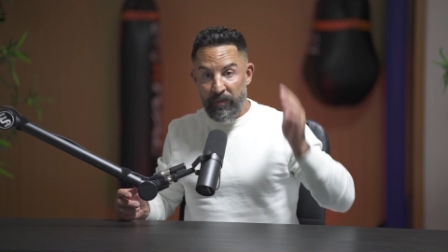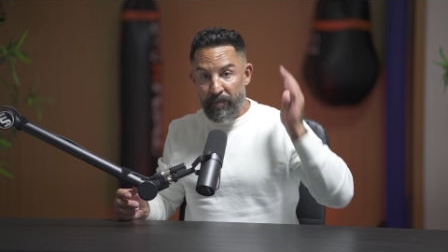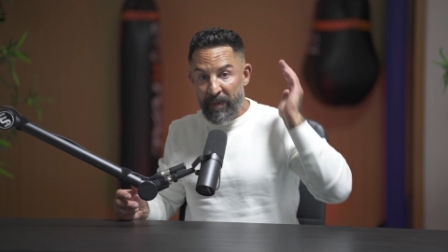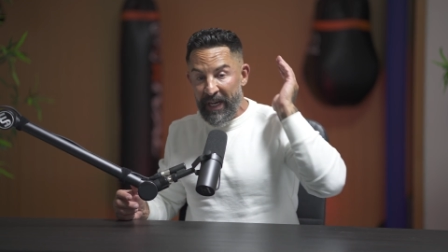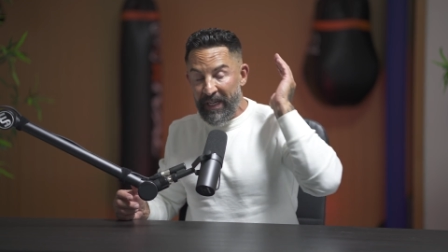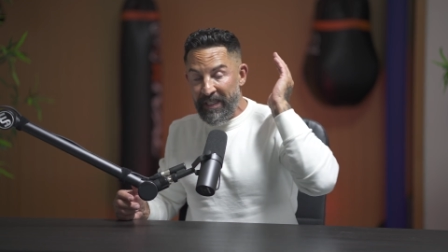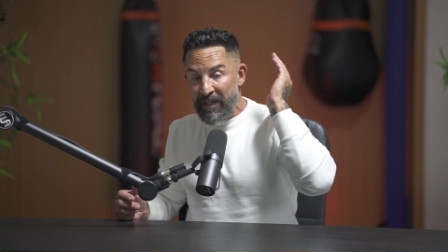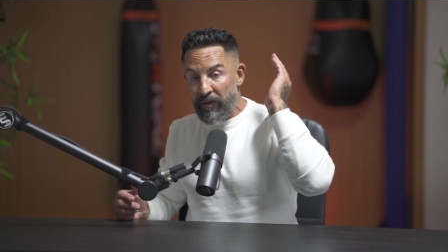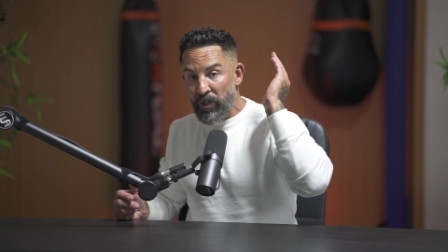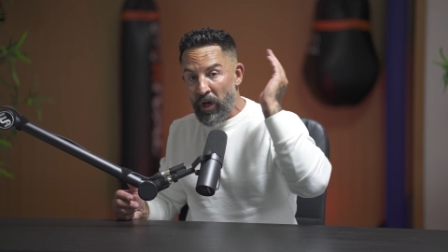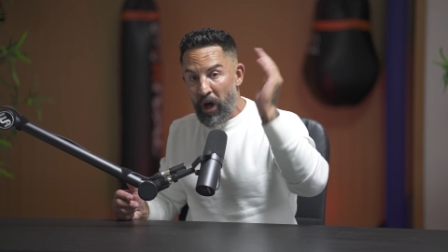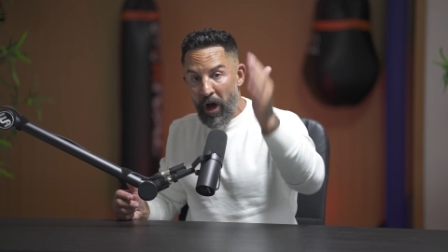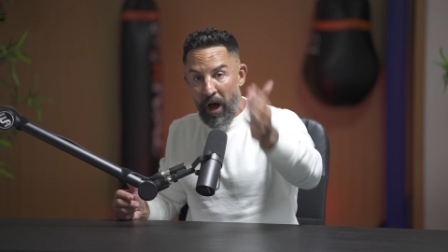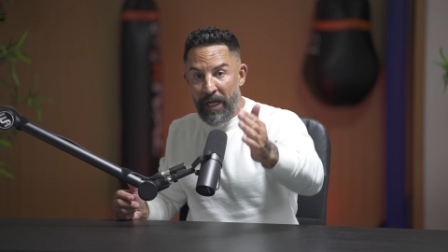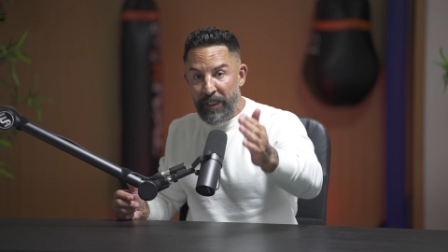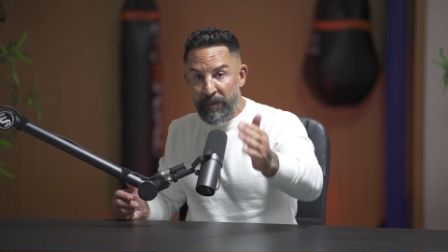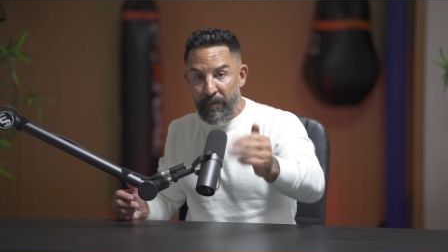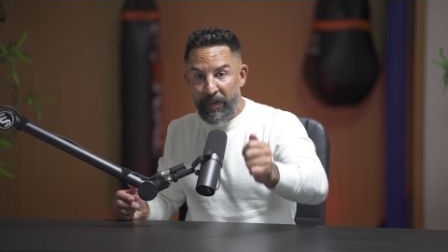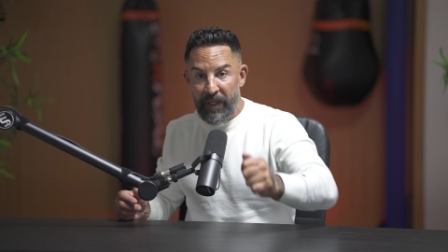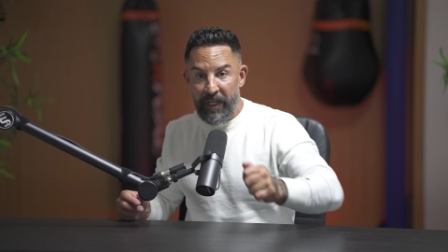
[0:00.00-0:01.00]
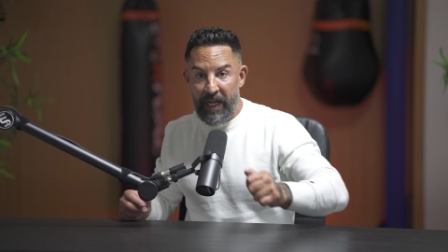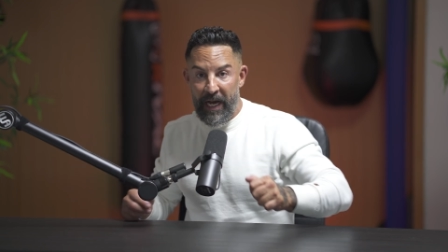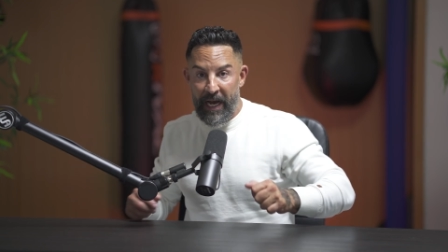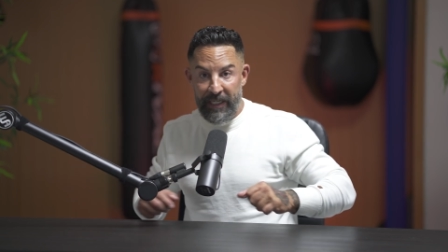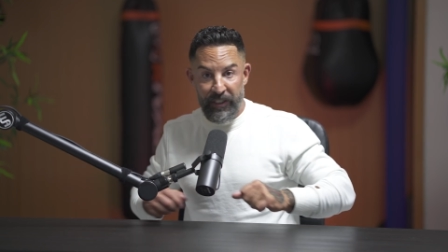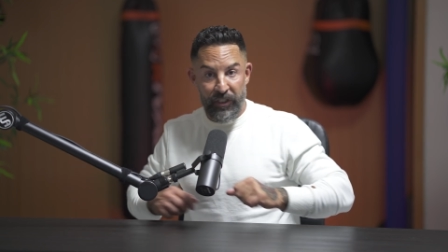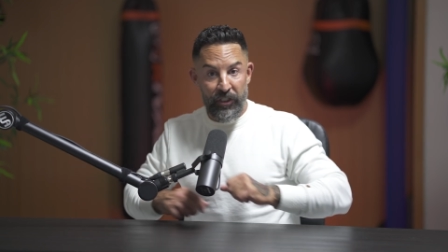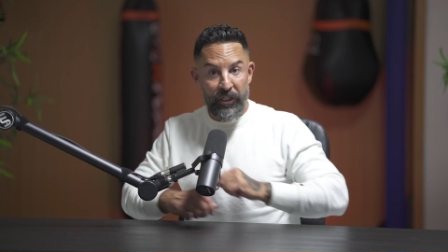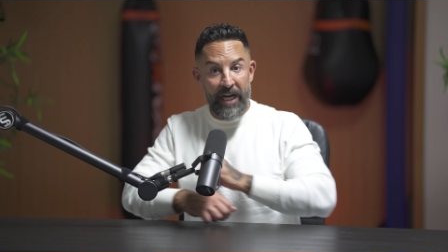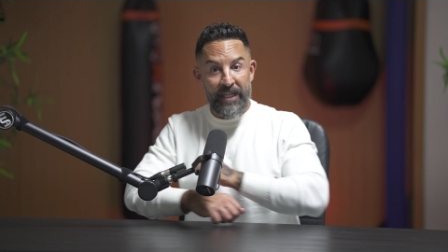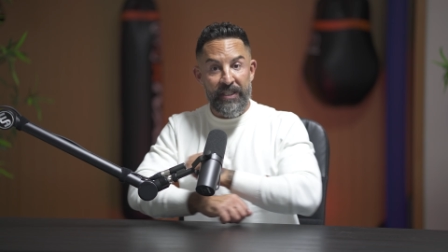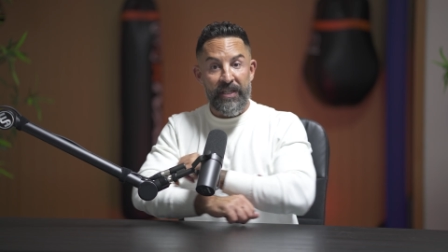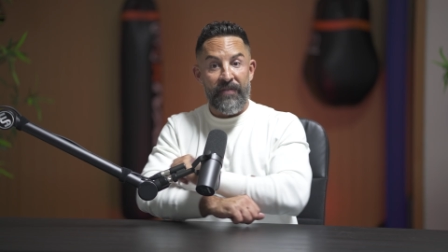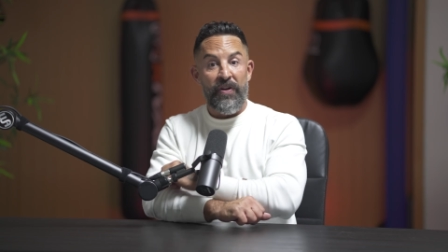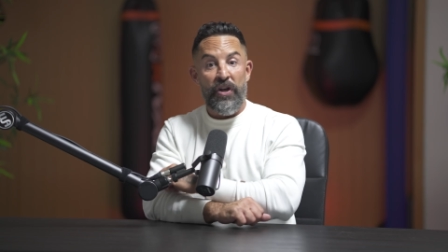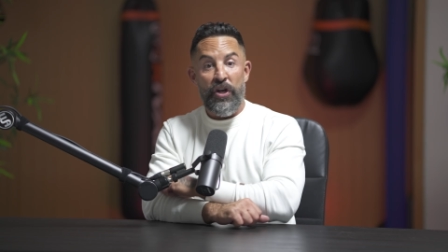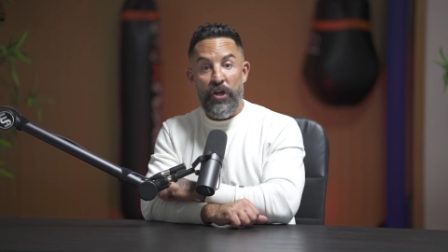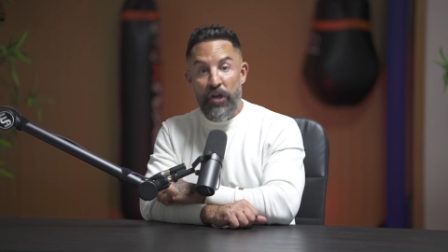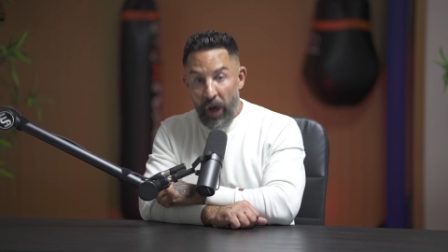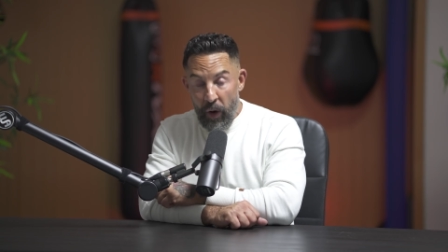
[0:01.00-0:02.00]
Because I was hospitalized. Do you guys
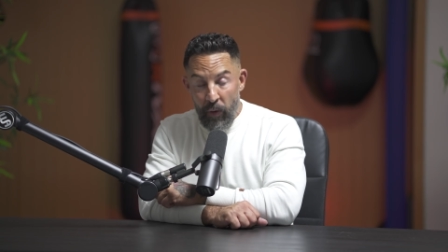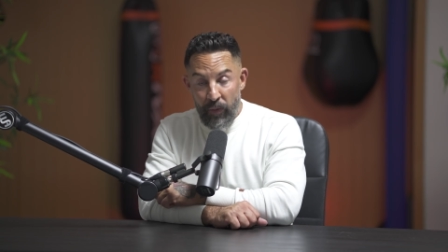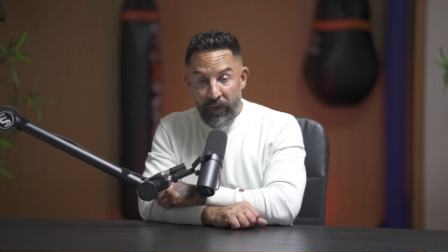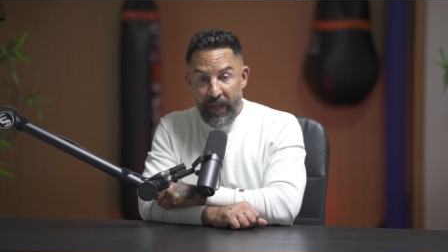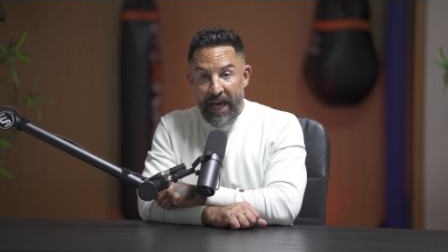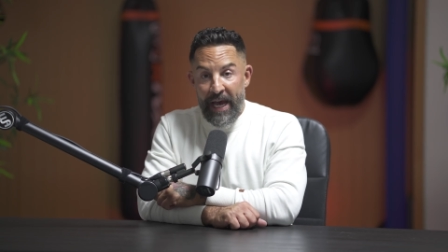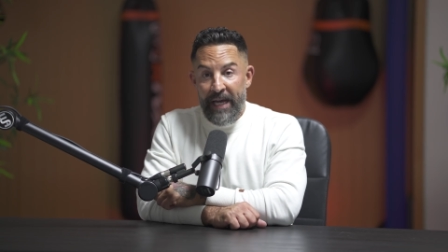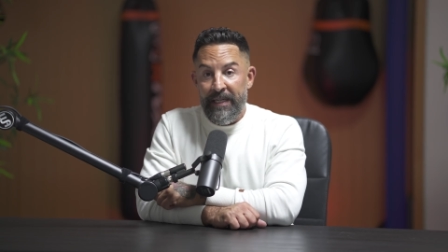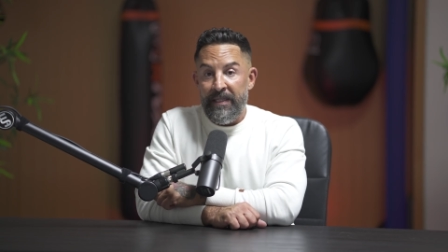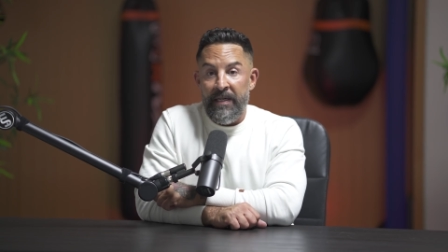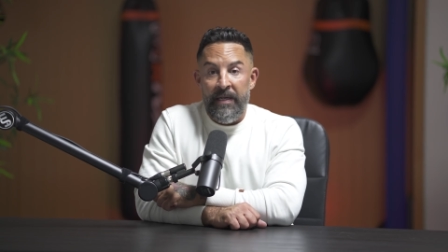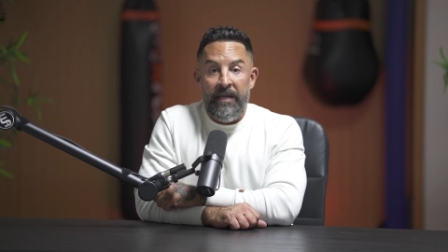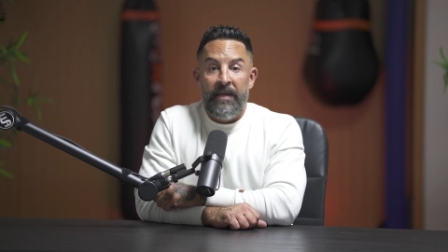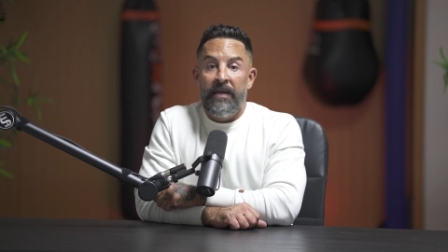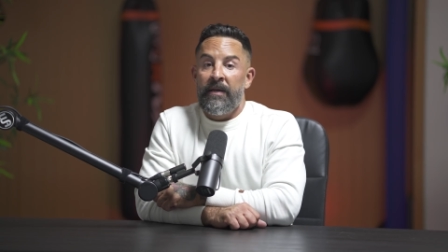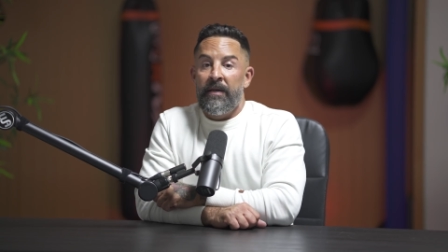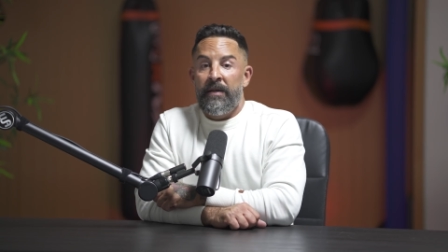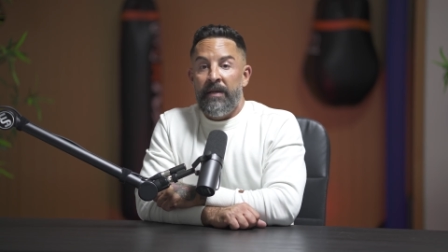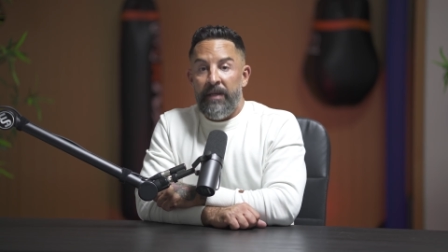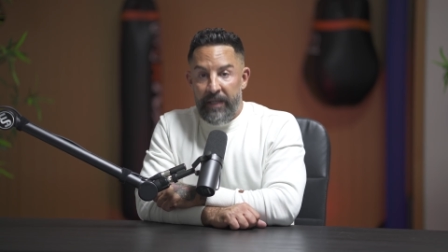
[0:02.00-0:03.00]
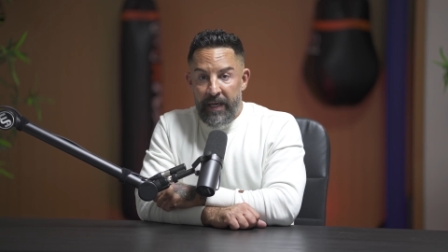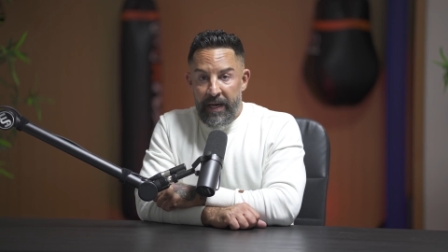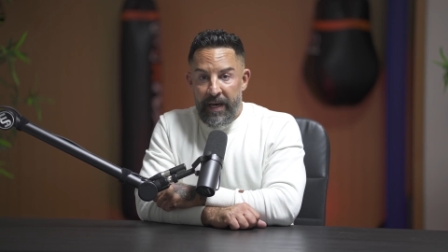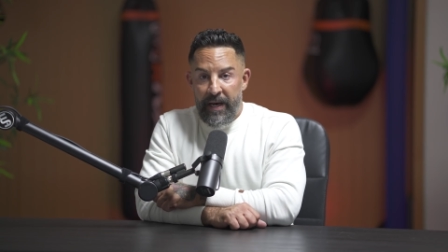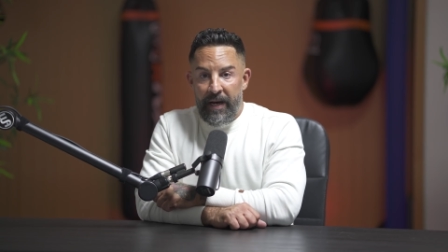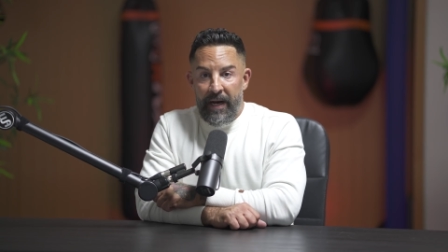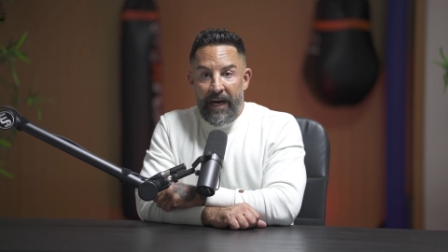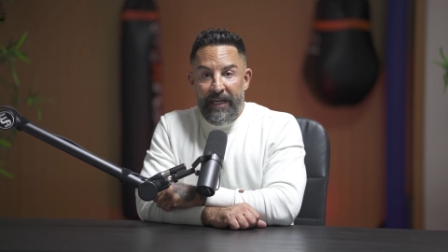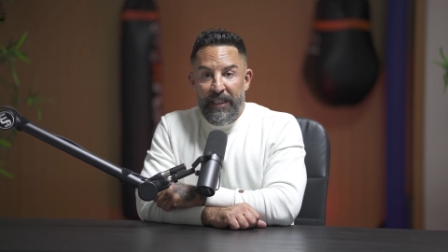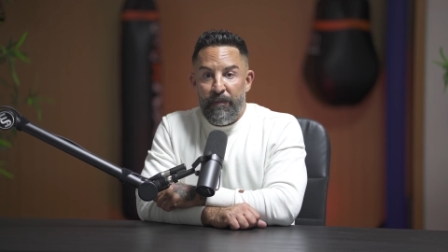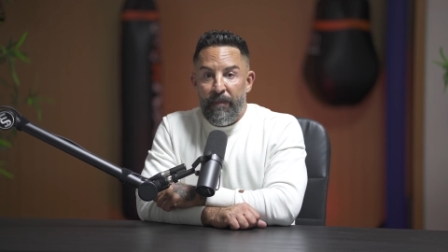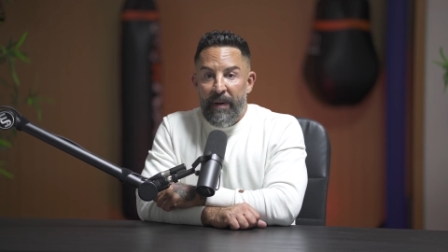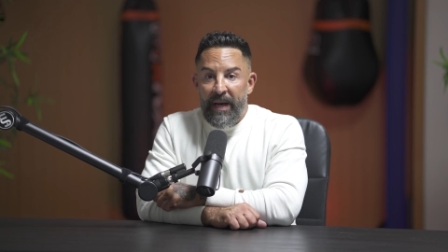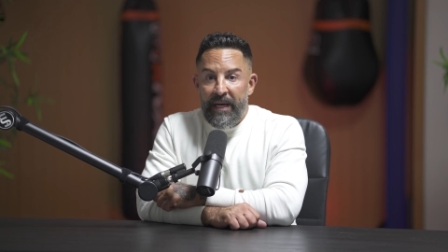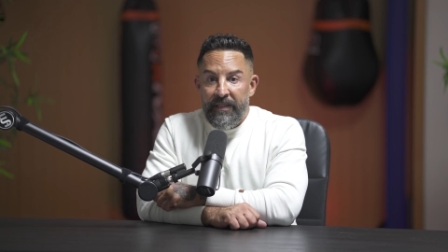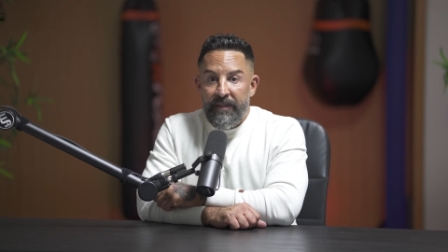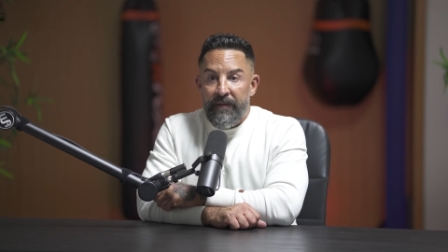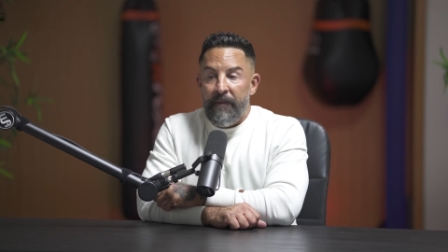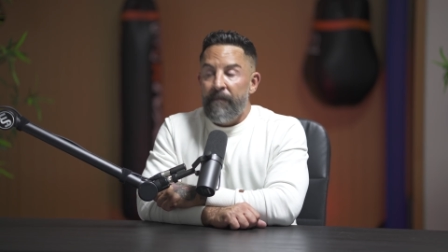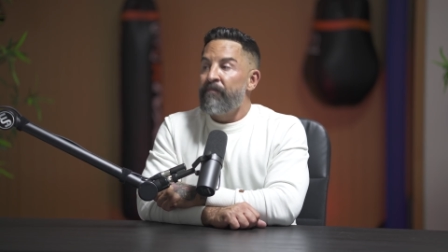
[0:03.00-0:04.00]
even know that? Yeah, I
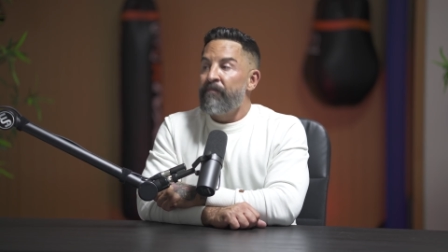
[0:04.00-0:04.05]
spent